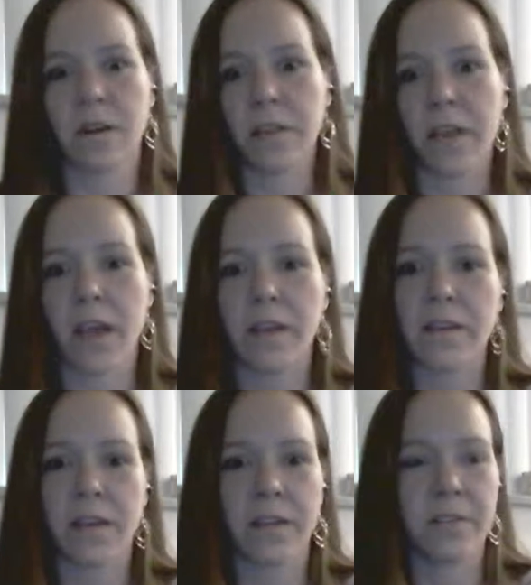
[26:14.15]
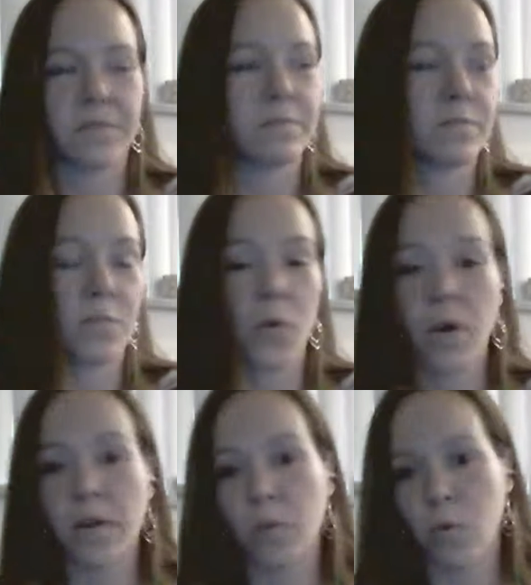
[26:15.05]
none of that. And
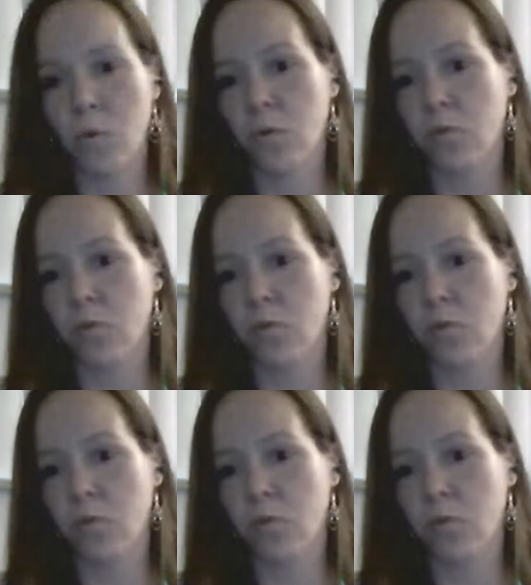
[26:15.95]
boy, whew.